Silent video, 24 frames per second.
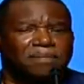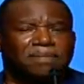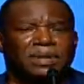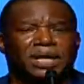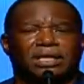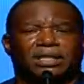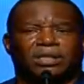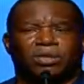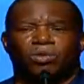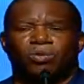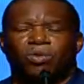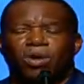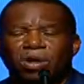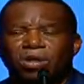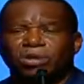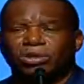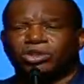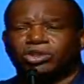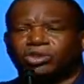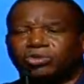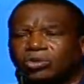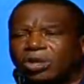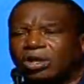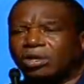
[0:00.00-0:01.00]
but the
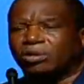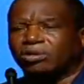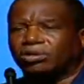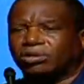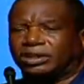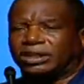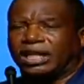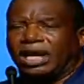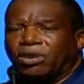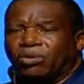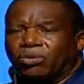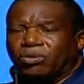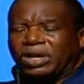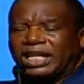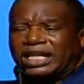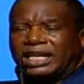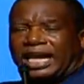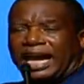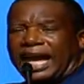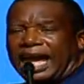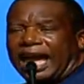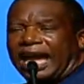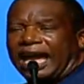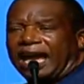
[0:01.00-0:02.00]
worst struggles that we
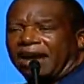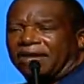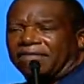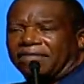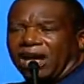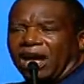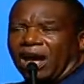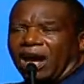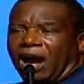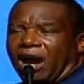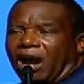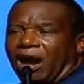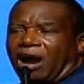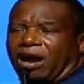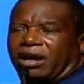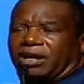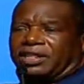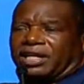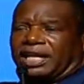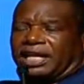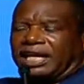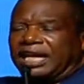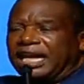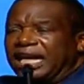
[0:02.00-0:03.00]
have
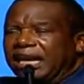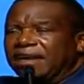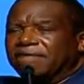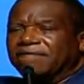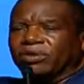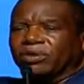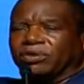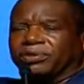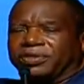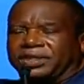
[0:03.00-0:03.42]
are the evil